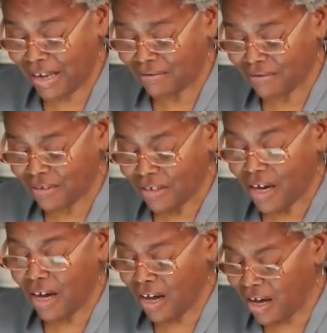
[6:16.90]
that.
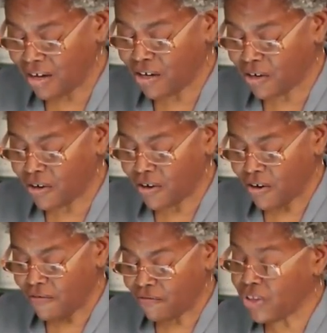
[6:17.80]
A hunger
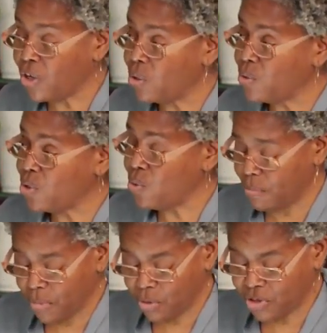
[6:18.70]
for those who
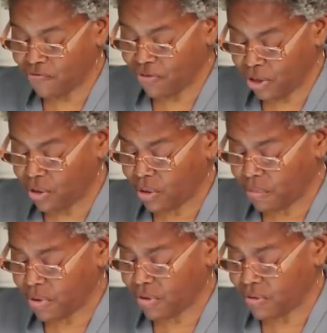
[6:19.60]
are most
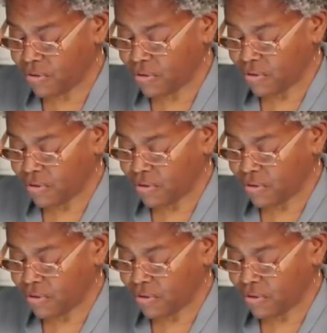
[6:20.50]
vulnerable.